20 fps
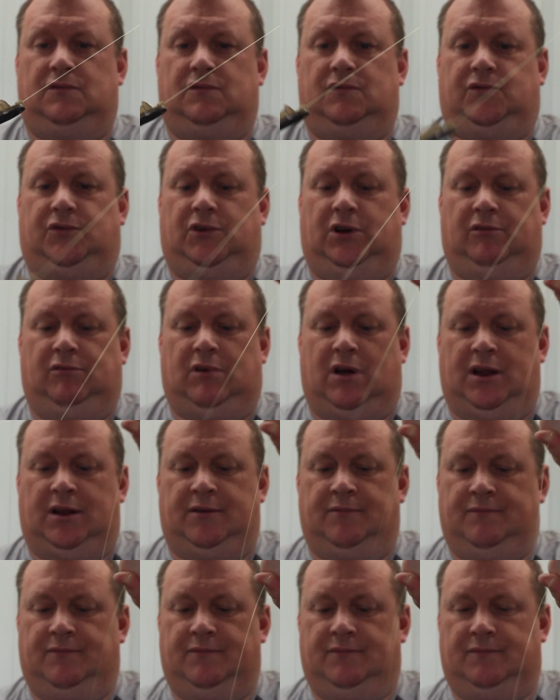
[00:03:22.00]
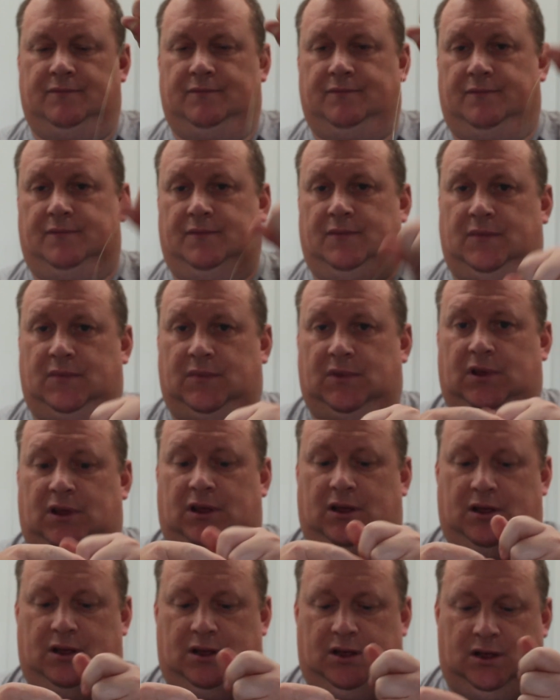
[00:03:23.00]
free running,
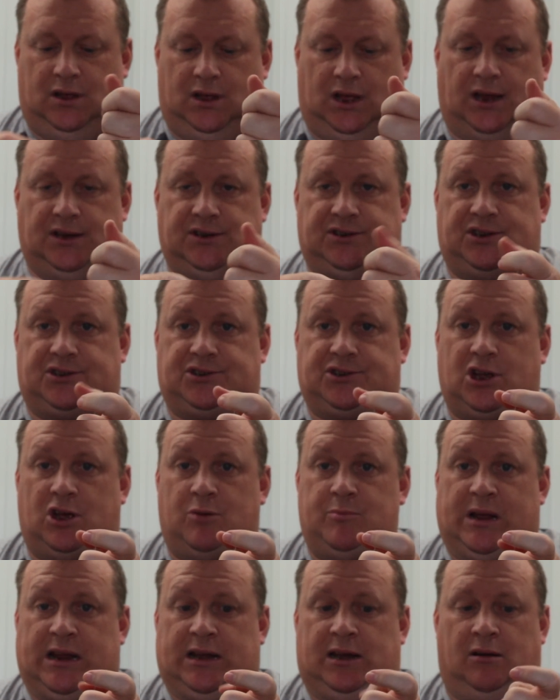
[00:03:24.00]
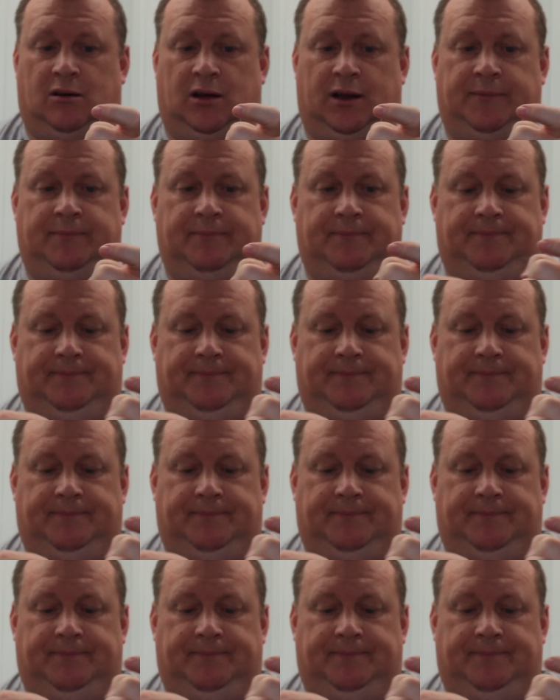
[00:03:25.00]
hence the term inline.